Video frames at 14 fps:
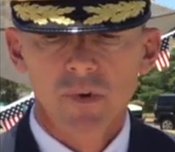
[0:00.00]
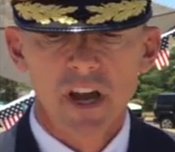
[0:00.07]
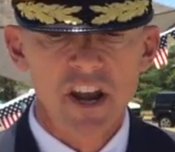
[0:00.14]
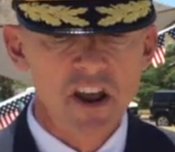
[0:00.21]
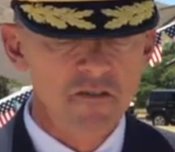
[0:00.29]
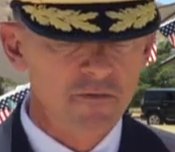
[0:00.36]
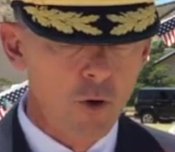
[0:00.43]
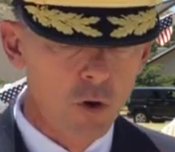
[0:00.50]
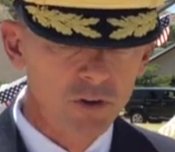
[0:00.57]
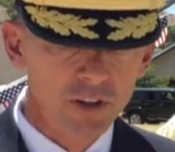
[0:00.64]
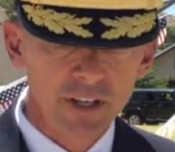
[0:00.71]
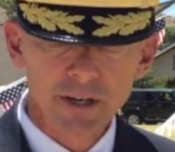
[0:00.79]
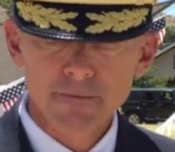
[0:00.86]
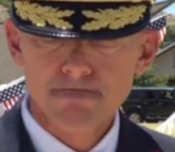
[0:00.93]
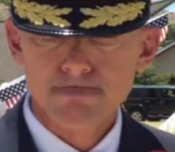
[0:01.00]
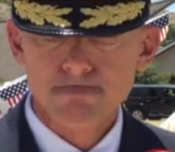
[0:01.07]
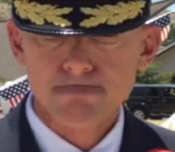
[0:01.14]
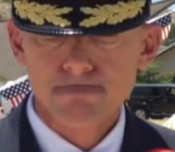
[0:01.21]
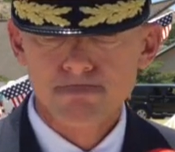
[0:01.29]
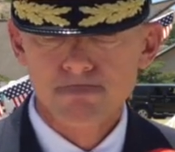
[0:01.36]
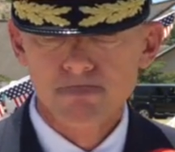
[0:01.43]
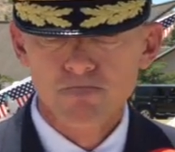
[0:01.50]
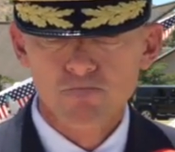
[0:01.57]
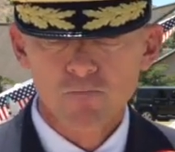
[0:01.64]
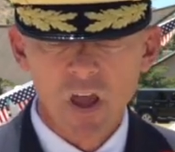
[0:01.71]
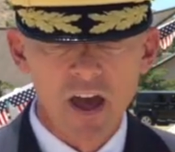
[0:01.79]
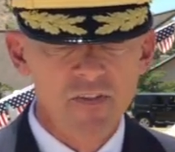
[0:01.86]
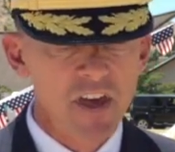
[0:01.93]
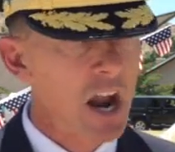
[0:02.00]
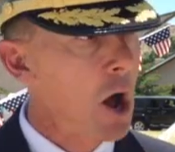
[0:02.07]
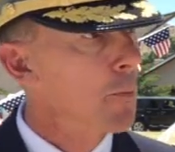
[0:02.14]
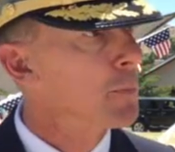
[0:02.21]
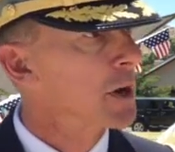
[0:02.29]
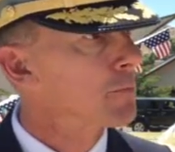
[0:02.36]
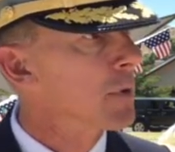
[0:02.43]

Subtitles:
and if only. And then I'll pick